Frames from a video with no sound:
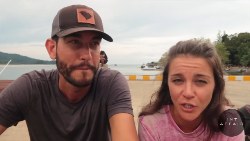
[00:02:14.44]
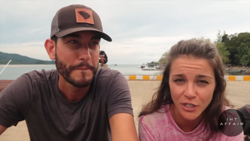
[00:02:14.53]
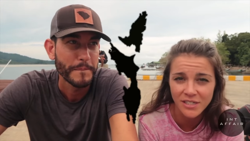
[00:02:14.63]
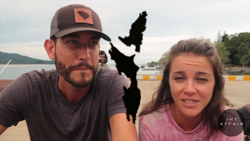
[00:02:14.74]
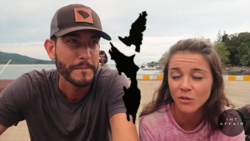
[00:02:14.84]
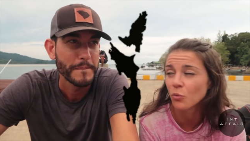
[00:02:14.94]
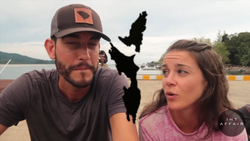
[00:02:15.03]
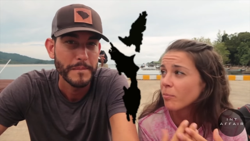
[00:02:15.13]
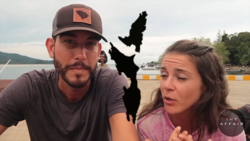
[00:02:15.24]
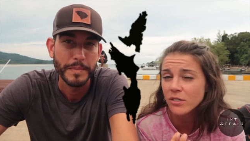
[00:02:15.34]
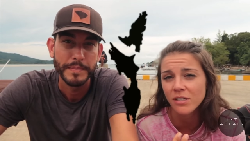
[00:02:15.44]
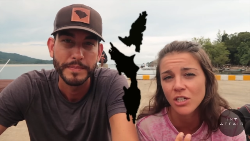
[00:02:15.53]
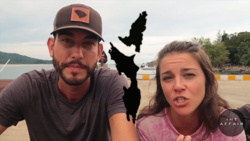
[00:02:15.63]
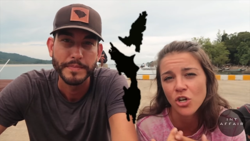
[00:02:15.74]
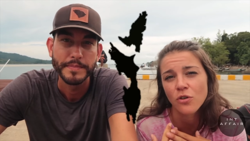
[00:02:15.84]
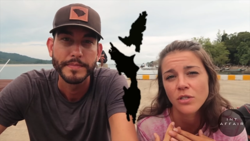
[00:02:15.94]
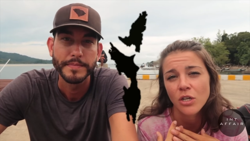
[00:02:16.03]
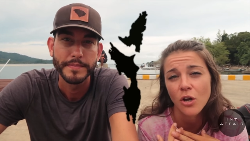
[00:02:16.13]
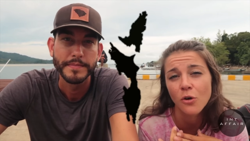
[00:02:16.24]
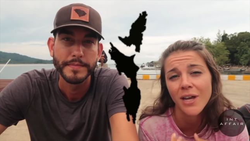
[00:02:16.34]
Speaker 1: try to put ourselves in your shoes. If it's your
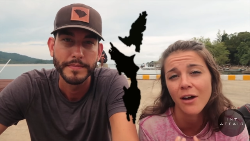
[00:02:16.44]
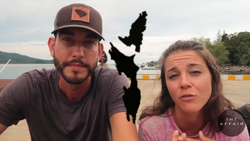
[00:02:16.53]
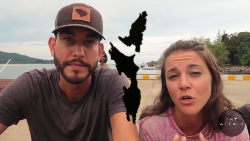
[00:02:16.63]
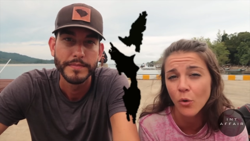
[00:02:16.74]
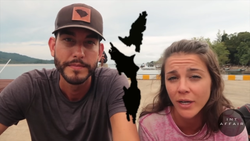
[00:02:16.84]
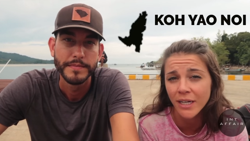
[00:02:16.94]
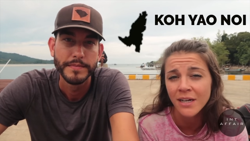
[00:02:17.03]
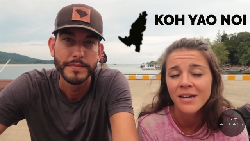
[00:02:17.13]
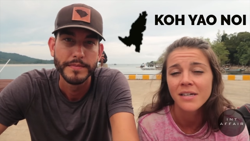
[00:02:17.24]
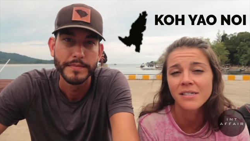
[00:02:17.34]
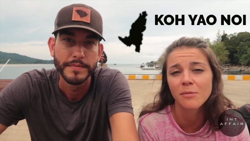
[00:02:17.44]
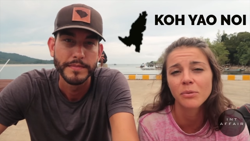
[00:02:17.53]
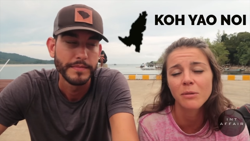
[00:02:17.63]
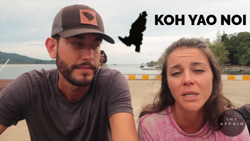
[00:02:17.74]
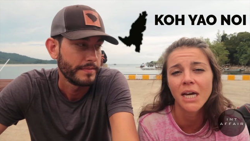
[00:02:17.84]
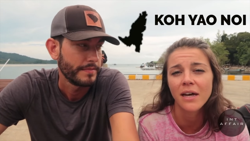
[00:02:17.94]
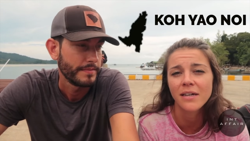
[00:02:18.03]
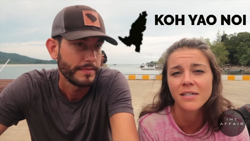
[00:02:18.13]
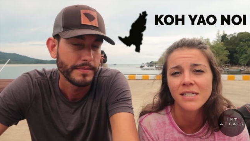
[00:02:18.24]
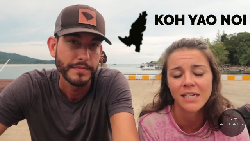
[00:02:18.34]
first time to Thailand, your first time to
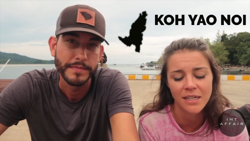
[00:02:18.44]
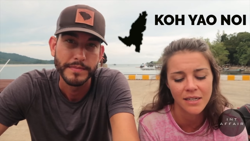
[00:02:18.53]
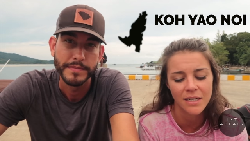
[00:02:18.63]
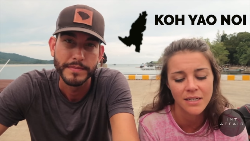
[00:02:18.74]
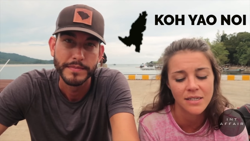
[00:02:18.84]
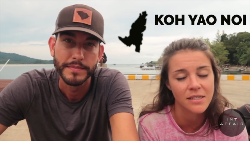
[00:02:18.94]
Bali, what is